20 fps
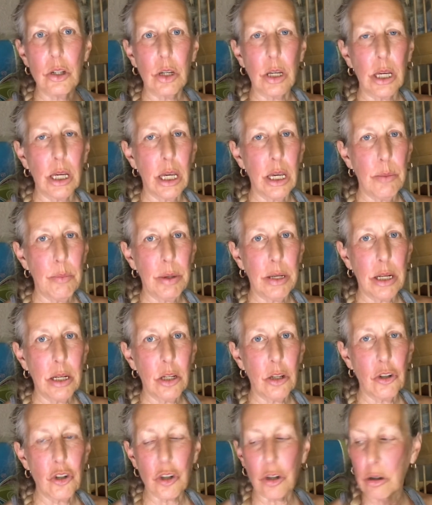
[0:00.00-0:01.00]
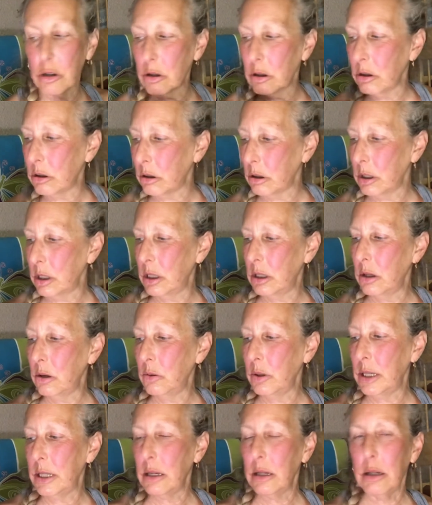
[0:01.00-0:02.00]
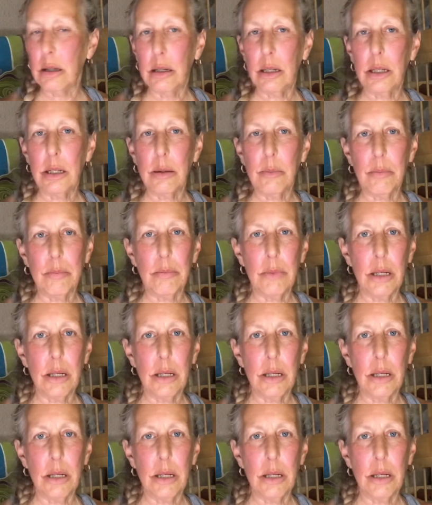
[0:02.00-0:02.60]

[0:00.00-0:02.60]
You can keep it in a journal, you know, in a, in a,